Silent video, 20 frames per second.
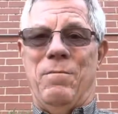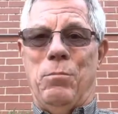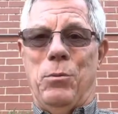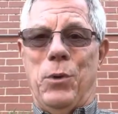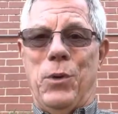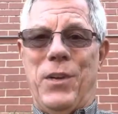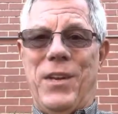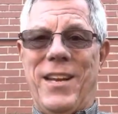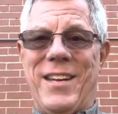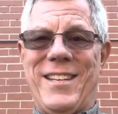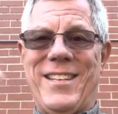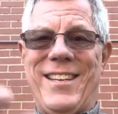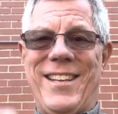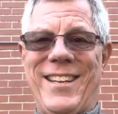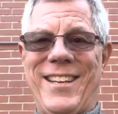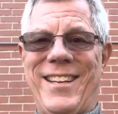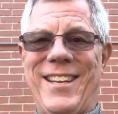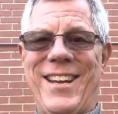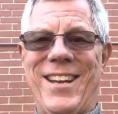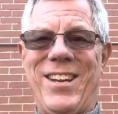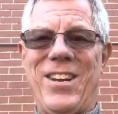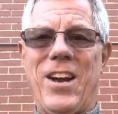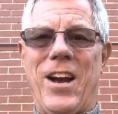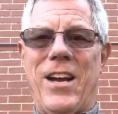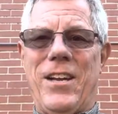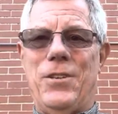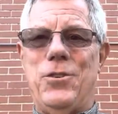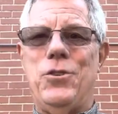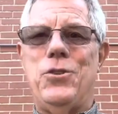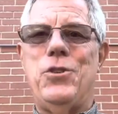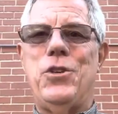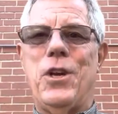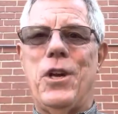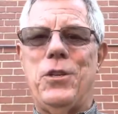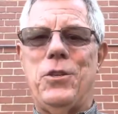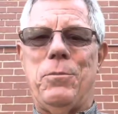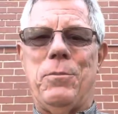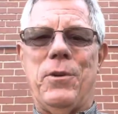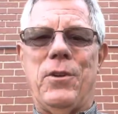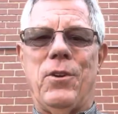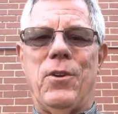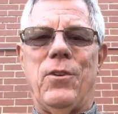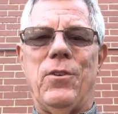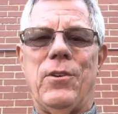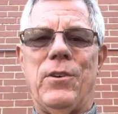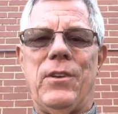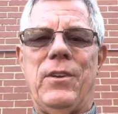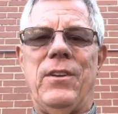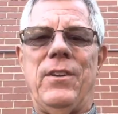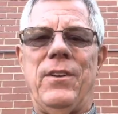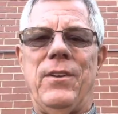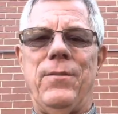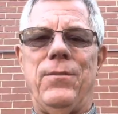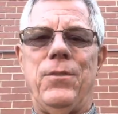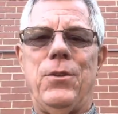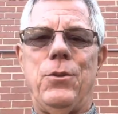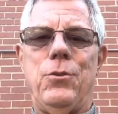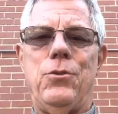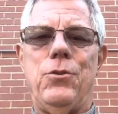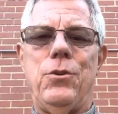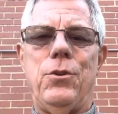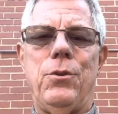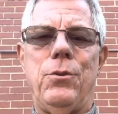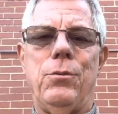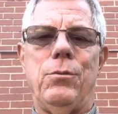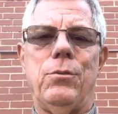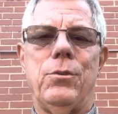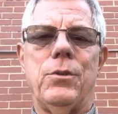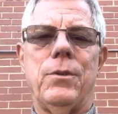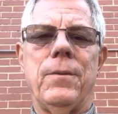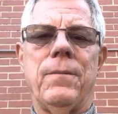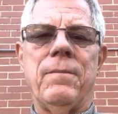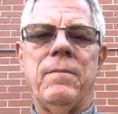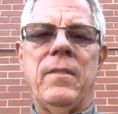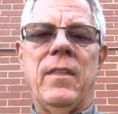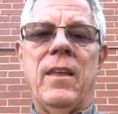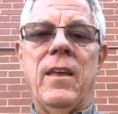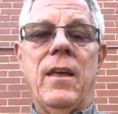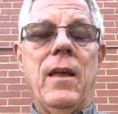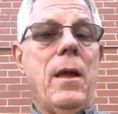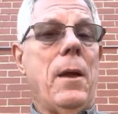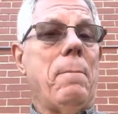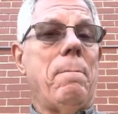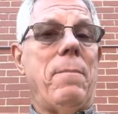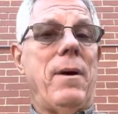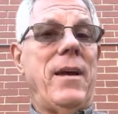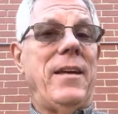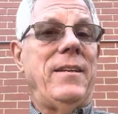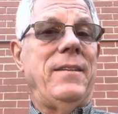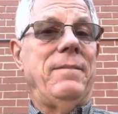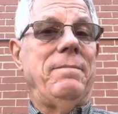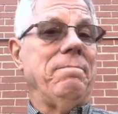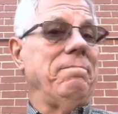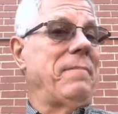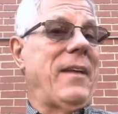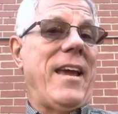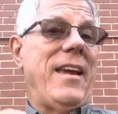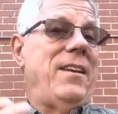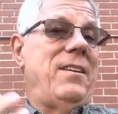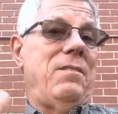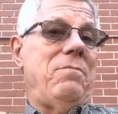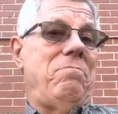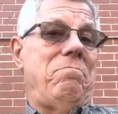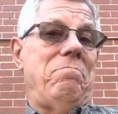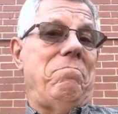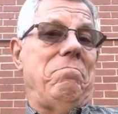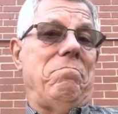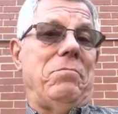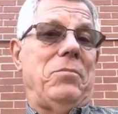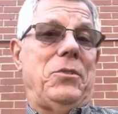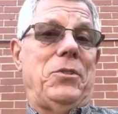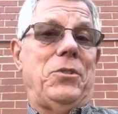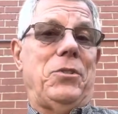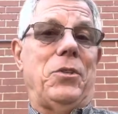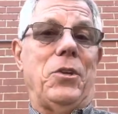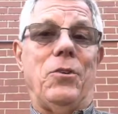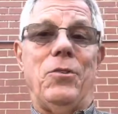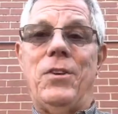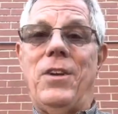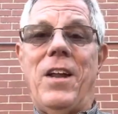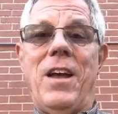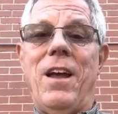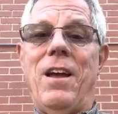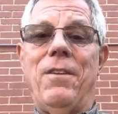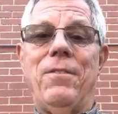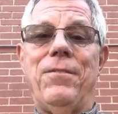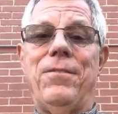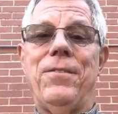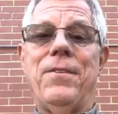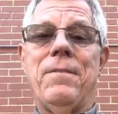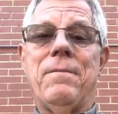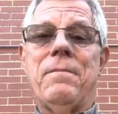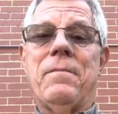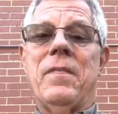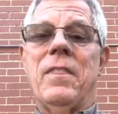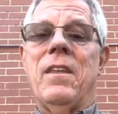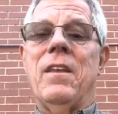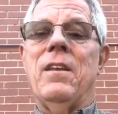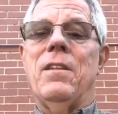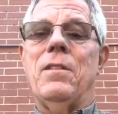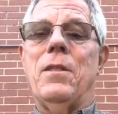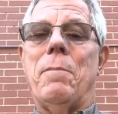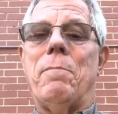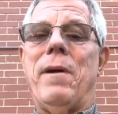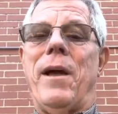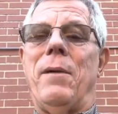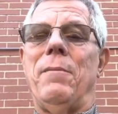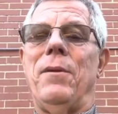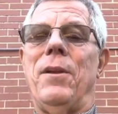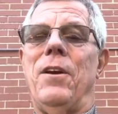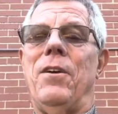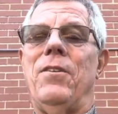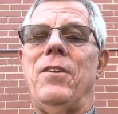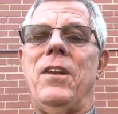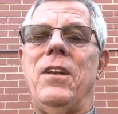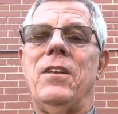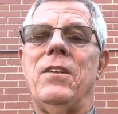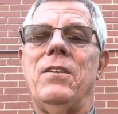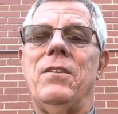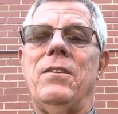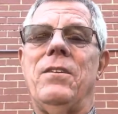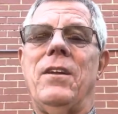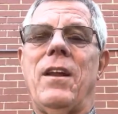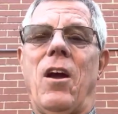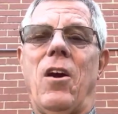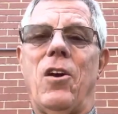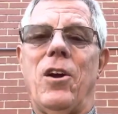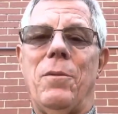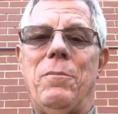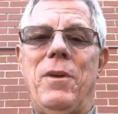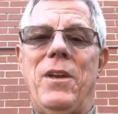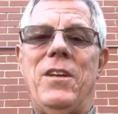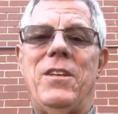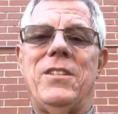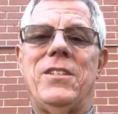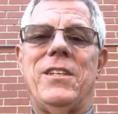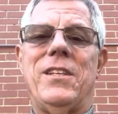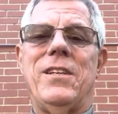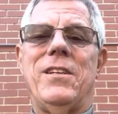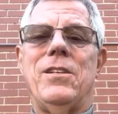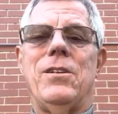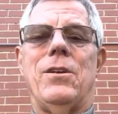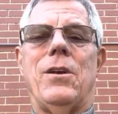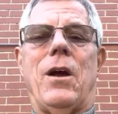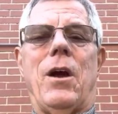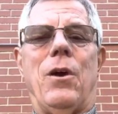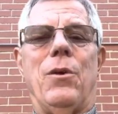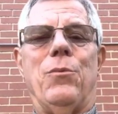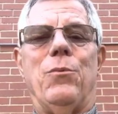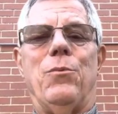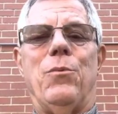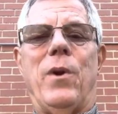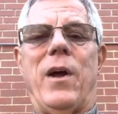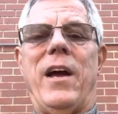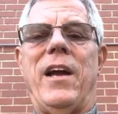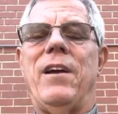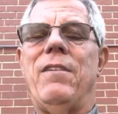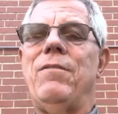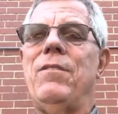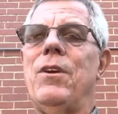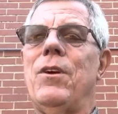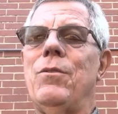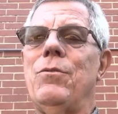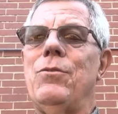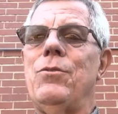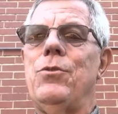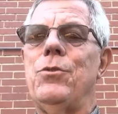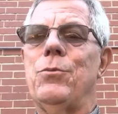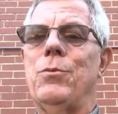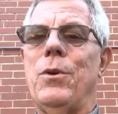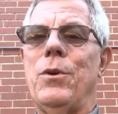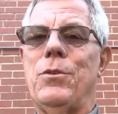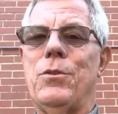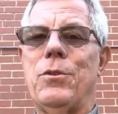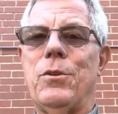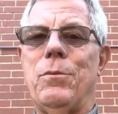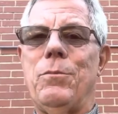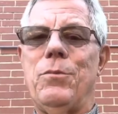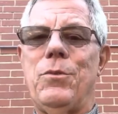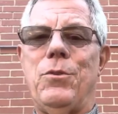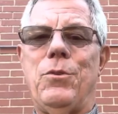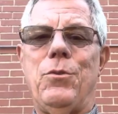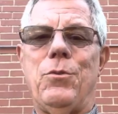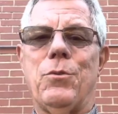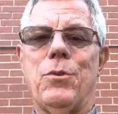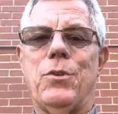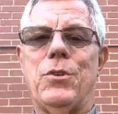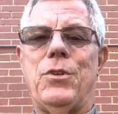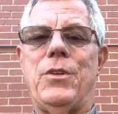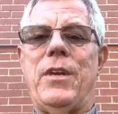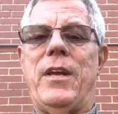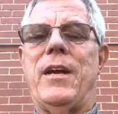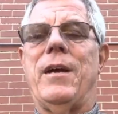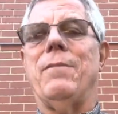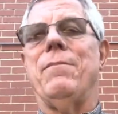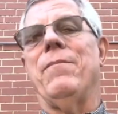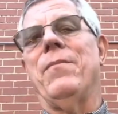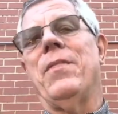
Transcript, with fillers: predicting God's judgment on the Jews. But, and soon enough, the Babylonian armies arrived on Jerusalem's doorstep